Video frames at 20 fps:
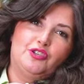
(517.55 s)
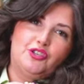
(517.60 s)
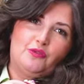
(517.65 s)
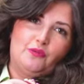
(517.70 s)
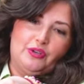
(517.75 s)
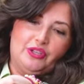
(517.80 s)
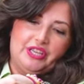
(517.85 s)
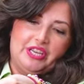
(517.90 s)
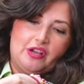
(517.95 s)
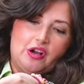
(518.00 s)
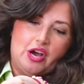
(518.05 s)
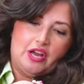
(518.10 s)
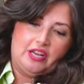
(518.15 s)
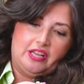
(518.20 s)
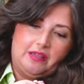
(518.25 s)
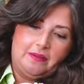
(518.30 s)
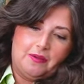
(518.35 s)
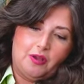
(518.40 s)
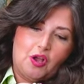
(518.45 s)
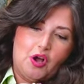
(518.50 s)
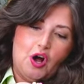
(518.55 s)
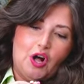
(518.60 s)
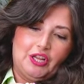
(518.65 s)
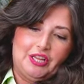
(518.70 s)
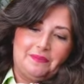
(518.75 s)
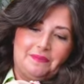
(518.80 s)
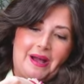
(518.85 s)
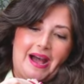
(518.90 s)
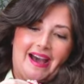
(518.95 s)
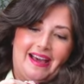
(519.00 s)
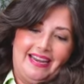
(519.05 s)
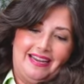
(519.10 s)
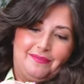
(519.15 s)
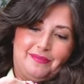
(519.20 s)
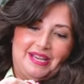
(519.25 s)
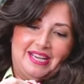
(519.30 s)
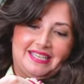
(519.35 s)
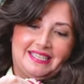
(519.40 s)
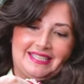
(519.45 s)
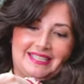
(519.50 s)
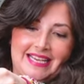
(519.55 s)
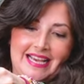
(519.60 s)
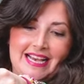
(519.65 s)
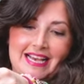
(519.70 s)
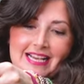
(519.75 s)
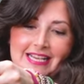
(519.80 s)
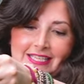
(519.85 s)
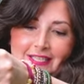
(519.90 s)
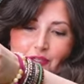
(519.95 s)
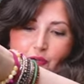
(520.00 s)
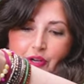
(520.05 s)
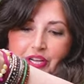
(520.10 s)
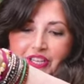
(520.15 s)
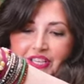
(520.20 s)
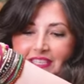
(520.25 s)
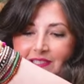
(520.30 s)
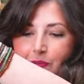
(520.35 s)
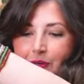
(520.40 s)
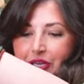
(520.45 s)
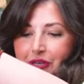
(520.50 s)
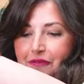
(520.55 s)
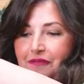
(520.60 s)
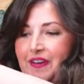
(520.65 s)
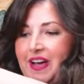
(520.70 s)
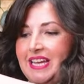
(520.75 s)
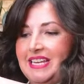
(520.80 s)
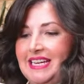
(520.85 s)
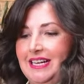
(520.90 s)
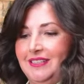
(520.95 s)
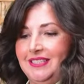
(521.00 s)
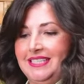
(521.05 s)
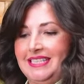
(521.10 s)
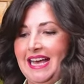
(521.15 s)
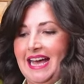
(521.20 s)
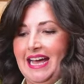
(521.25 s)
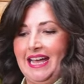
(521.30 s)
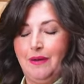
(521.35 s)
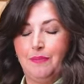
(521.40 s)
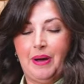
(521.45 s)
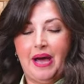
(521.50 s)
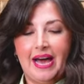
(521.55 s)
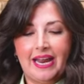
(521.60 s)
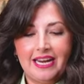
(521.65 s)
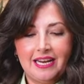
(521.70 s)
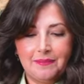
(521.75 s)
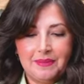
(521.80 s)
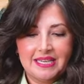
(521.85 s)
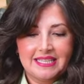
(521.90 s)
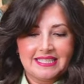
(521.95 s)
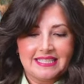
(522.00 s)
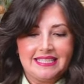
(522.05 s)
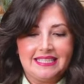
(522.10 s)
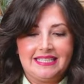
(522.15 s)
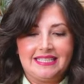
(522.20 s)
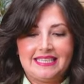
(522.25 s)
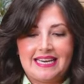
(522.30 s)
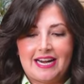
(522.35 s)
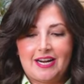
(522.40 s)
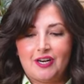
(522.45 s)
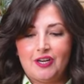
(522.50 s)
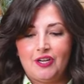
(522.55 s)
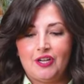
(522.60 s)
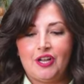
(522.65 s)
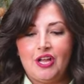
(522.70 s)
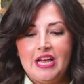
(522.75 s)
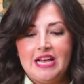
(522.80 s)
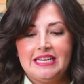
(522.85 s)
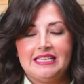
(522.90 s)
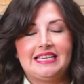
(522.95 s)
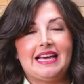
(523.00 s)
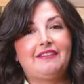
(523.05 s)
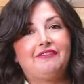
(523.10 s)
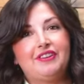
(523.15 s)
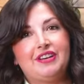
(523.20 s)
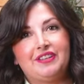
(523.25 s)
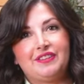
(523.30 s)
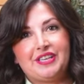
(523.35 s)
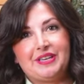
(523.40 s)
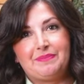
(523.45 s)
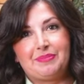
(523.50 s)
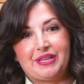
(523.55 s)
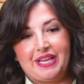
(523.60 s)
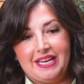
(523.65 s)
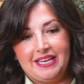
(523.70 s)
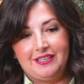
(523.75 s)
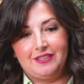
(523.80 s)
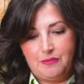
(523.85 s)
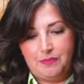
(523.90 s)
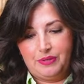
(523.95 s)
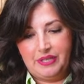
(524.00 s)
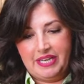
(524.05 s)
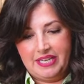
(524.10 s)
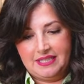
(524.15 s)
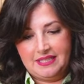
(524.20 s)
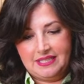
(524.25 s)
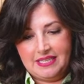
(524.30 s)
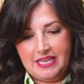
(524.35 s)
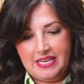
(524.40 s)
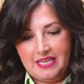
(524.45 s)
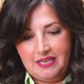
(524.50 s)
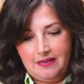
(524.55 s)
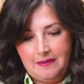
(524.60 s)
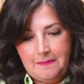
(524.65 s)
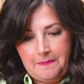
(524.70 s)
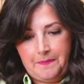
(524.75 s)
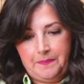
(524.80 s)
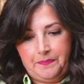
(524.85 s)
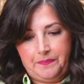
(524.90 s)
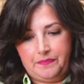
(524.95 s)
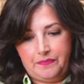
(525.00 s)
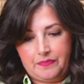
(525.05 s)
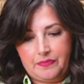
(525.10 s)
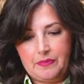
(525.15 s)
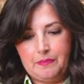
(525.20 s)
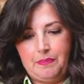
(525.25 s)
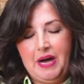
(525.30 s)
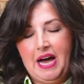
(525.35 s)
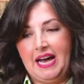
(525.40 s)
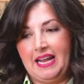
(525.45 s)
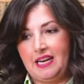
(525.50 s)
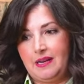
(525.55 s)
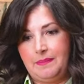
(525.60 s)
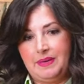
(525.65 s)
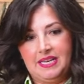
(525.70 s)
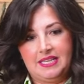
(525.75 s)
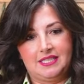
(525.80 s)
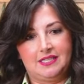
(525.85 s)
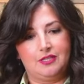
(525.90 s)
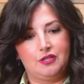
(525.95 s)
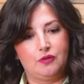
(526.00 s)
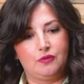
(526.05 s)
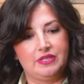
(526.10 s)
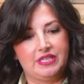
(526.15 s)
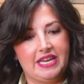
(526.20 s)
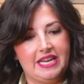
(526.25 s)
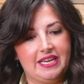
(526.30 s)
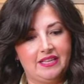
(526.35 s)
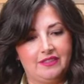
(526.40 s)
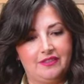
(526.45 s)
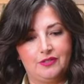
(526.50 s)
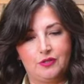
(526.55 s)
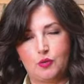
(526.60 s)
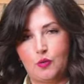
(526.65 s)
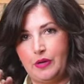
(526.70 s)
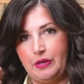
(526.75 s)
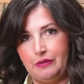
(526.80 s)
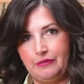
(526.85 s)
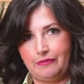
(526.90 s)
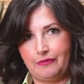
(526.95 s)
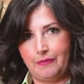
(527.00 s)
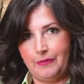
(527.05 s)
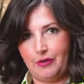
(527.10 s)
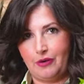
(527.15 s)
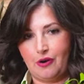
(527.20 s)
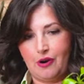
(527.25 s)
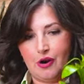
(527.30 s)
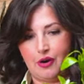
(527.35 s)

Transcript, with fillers: you should really call it, call it potting mix. Soil is what you find outside. Potting mix is sterile. Definitely plant your plants in potting mix. Don't take the soil from your